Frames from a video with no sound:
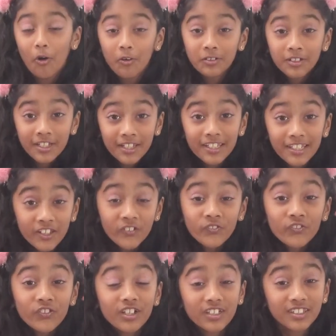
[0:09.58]
you need
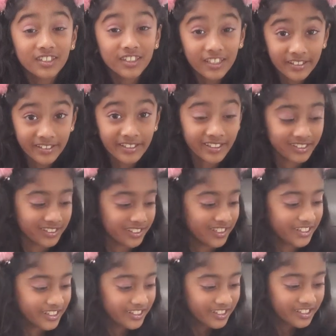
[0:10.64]
for this
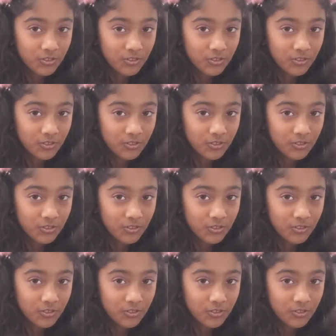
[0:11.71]
is